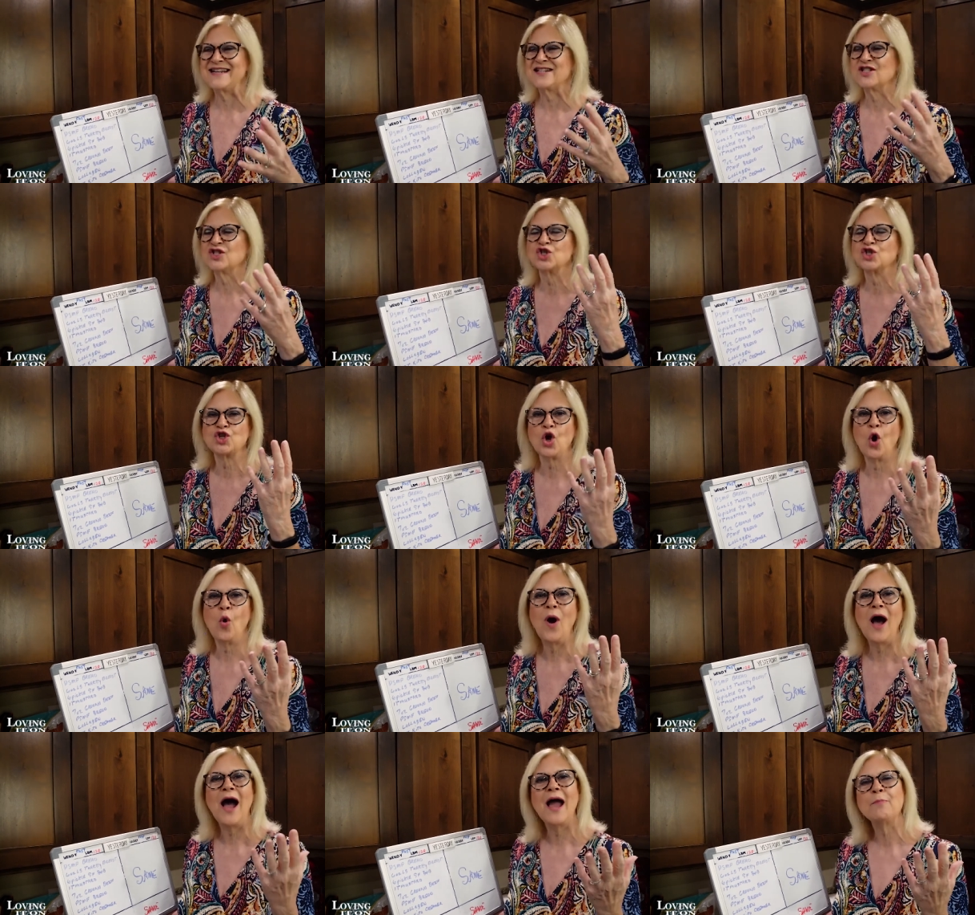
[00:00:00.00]
It's
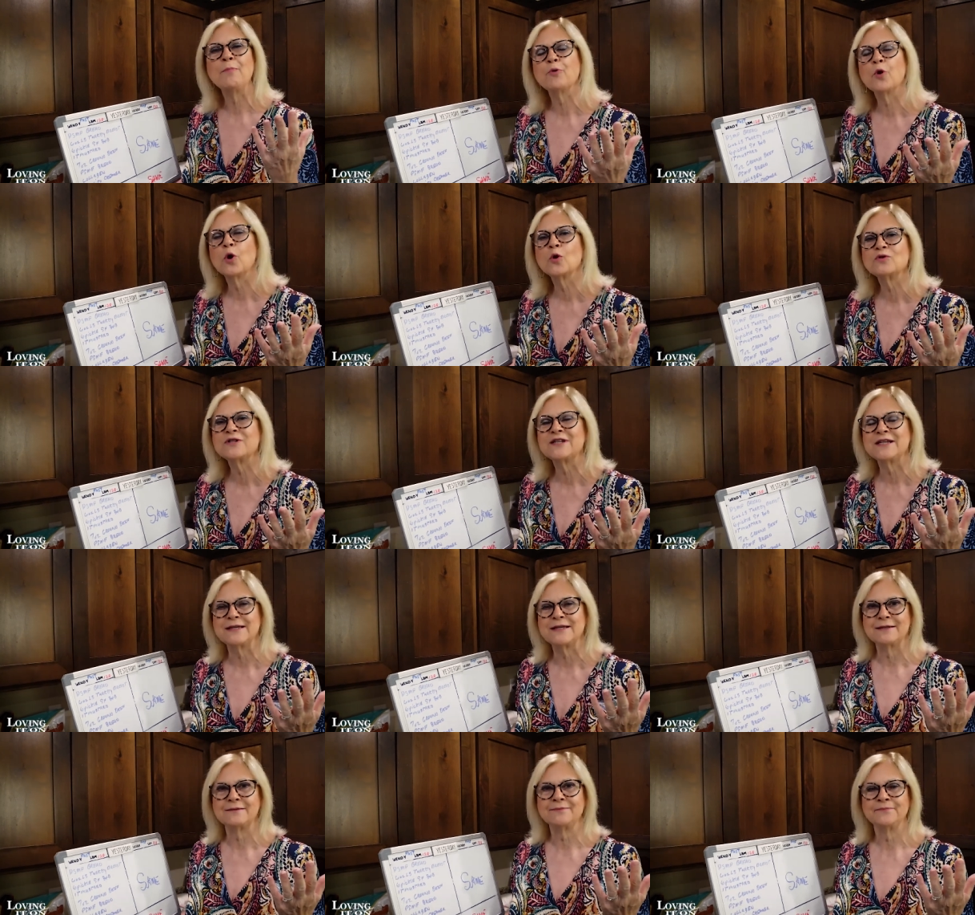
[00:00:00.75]
so high
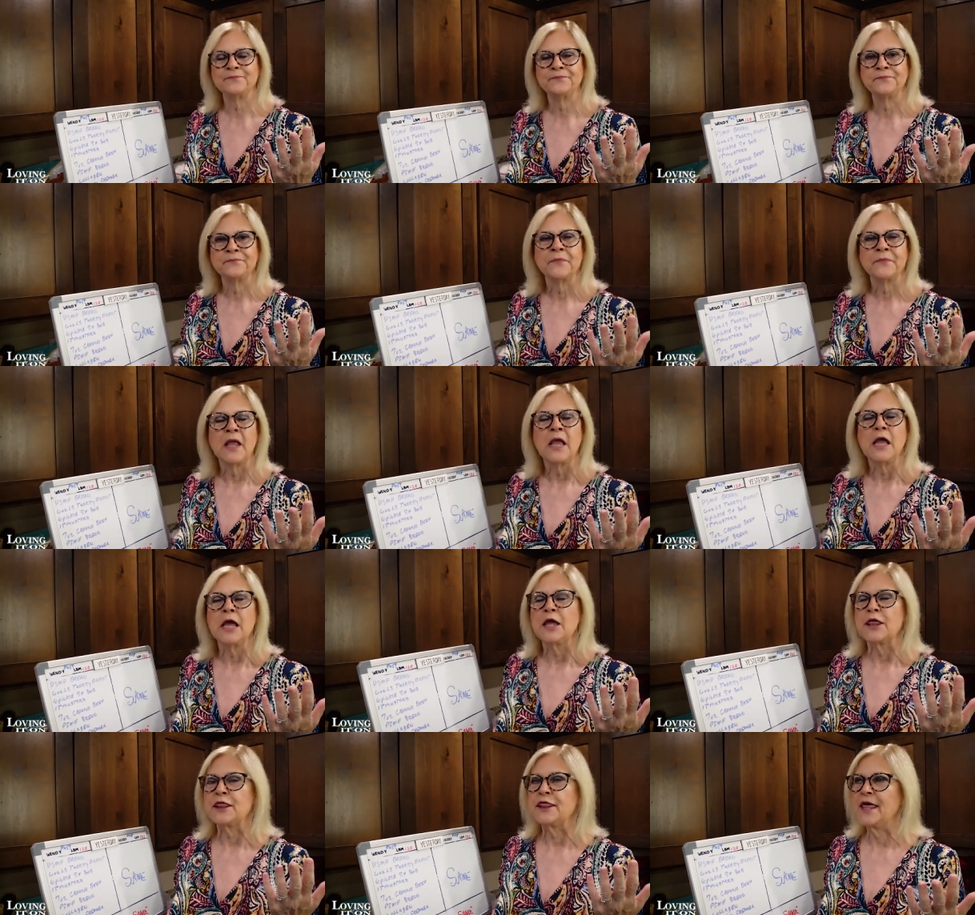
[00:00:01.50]
protein
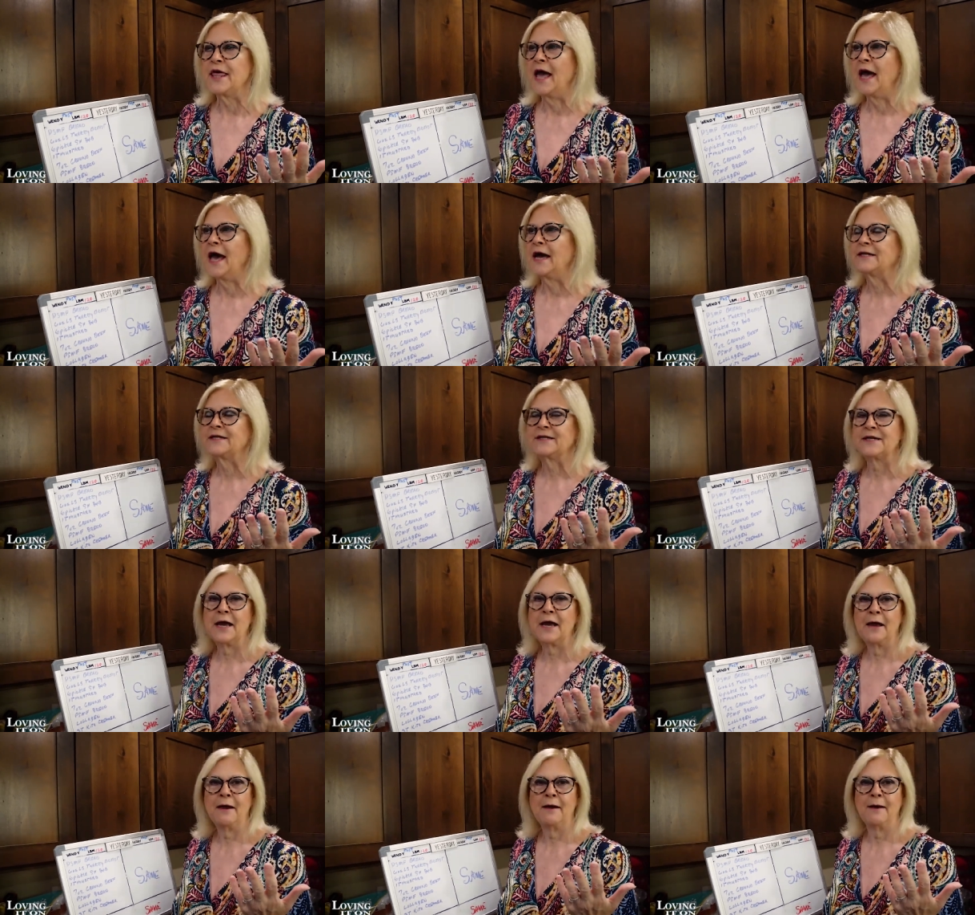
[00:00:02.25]
that
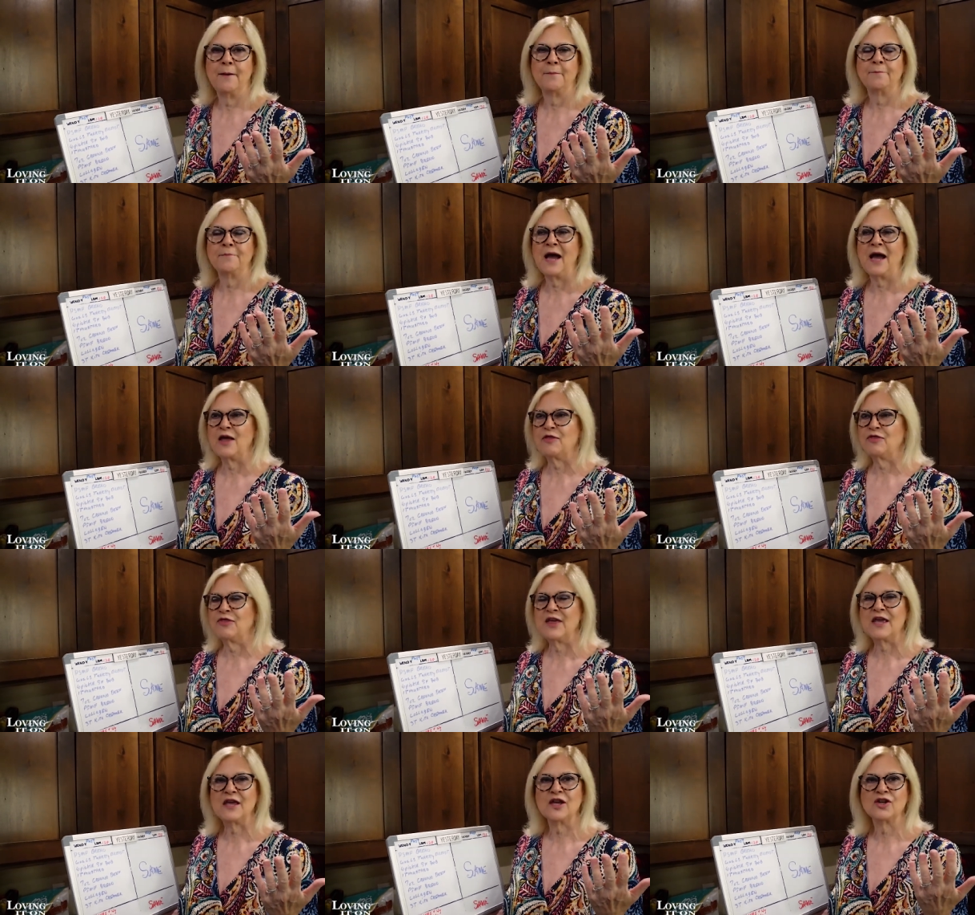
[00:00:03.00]
I
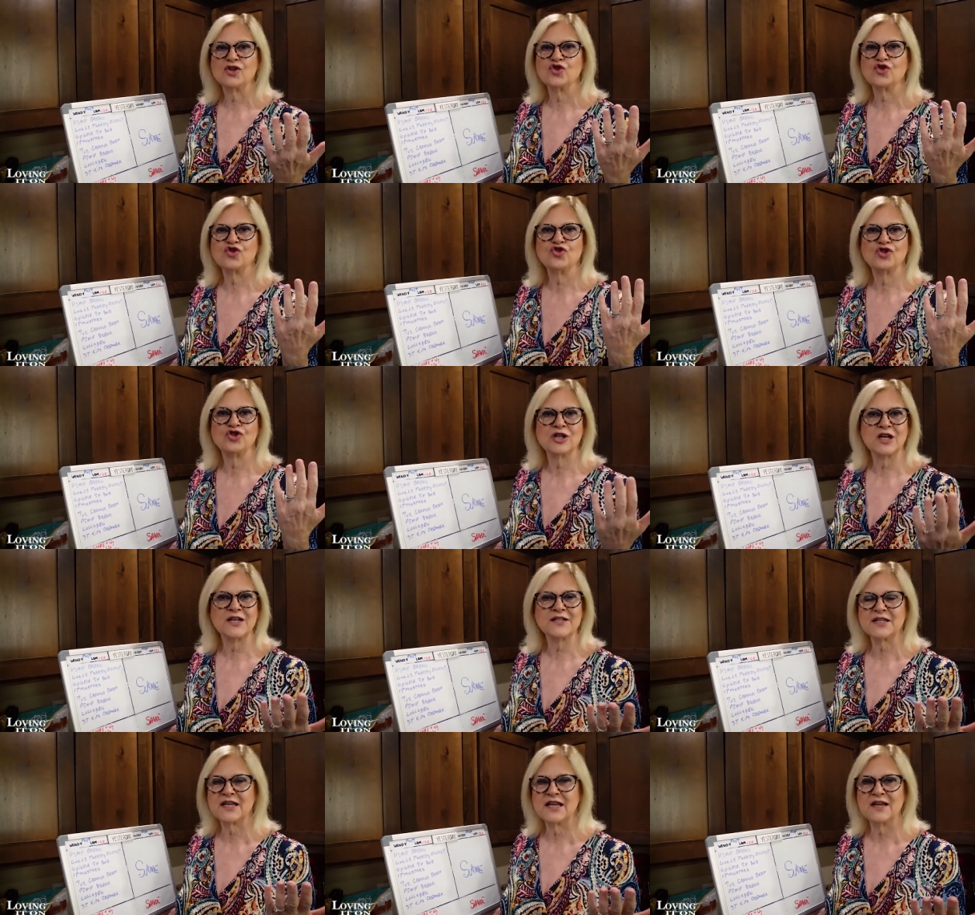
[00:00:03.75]
think it
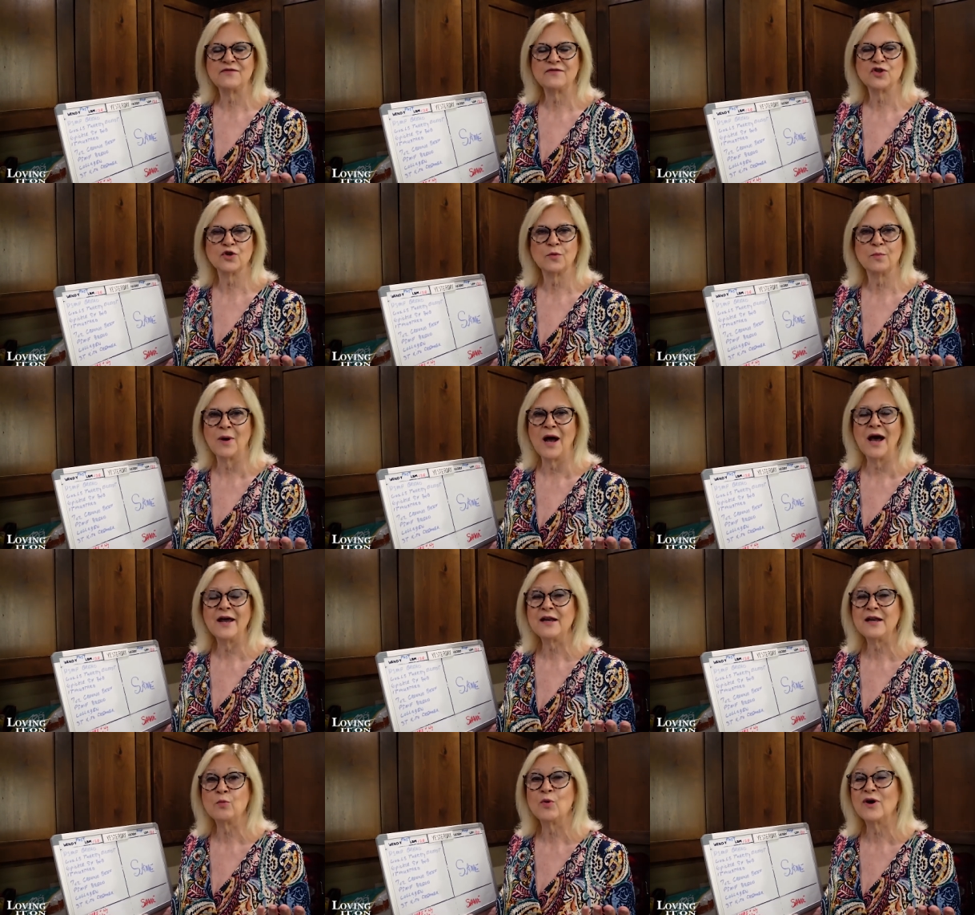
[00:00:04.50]
just gives your
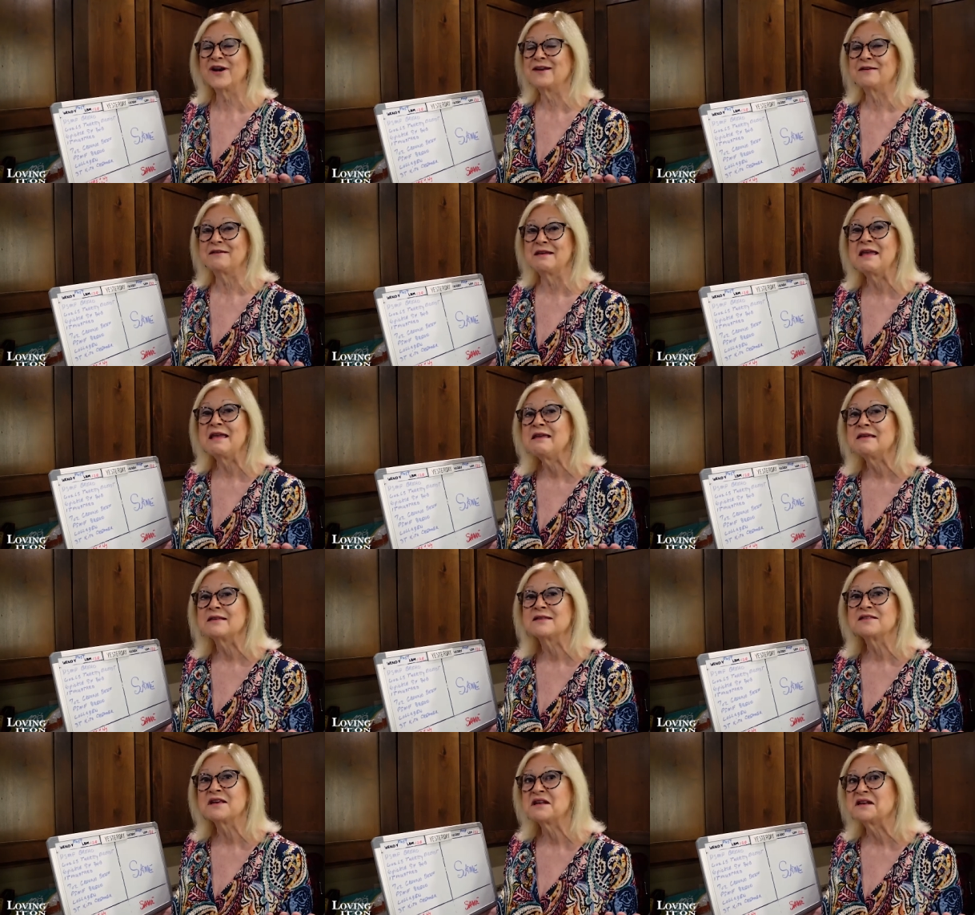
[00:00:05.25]
body what it
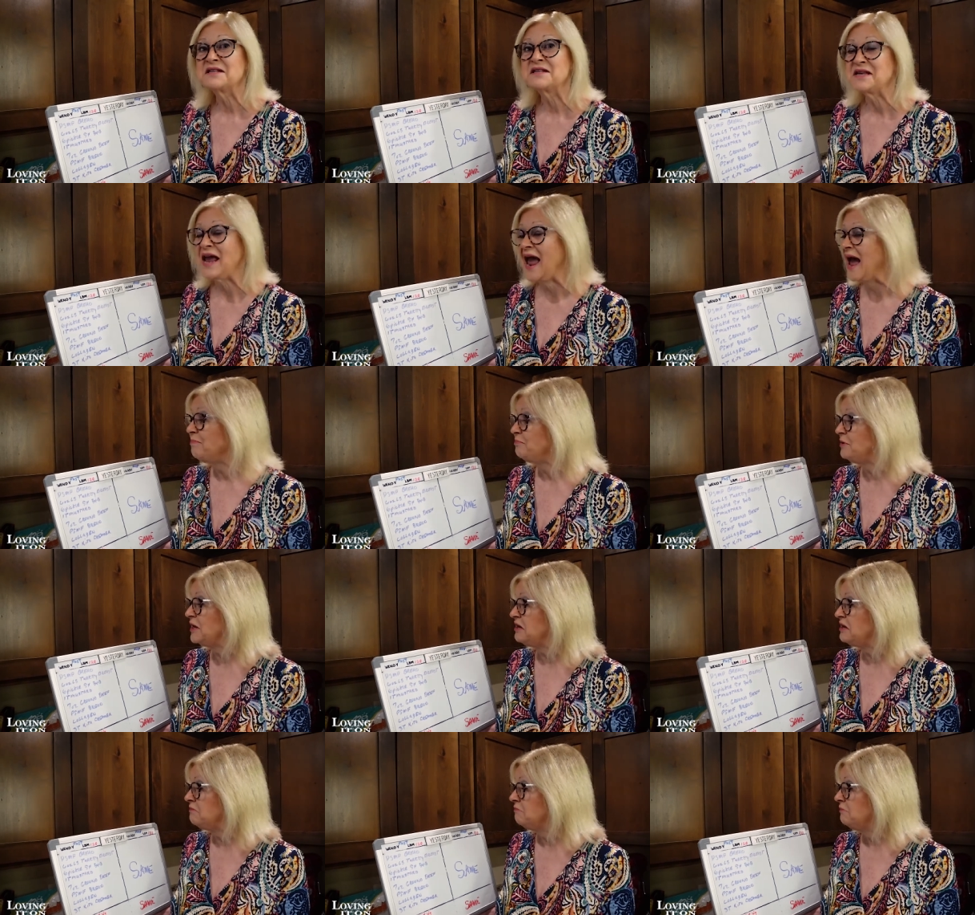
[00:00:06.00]
needs, and it's
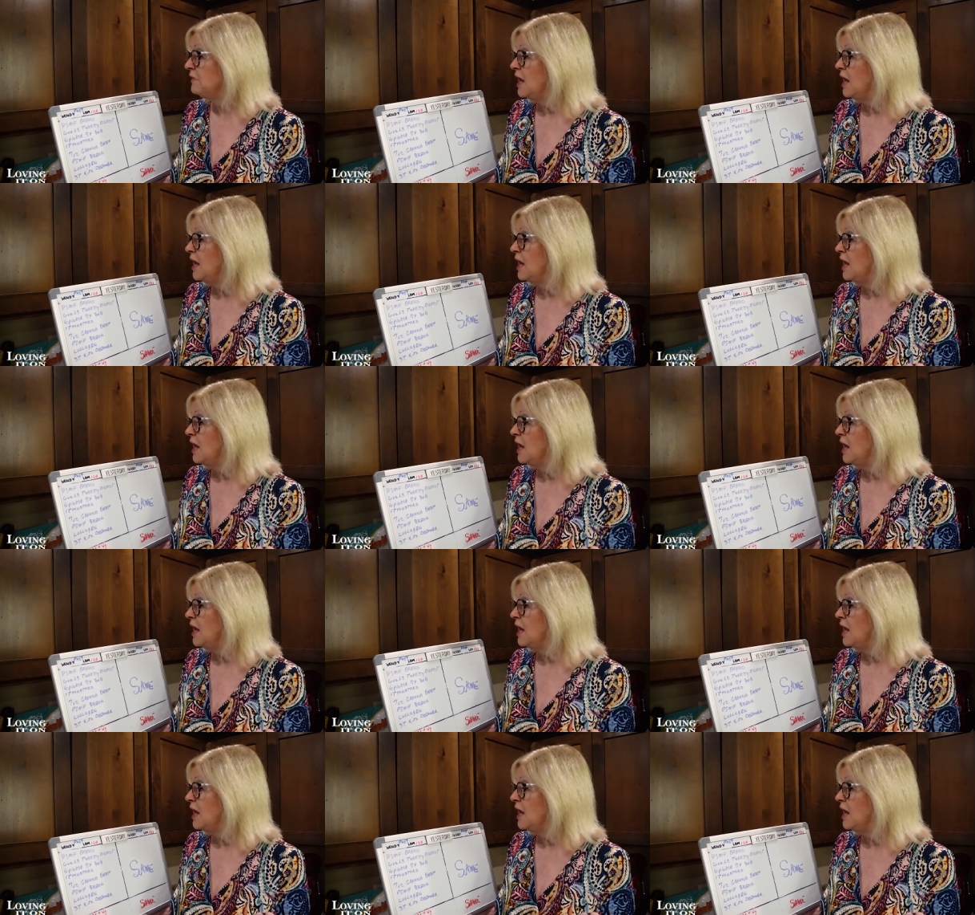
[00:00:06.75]
happy.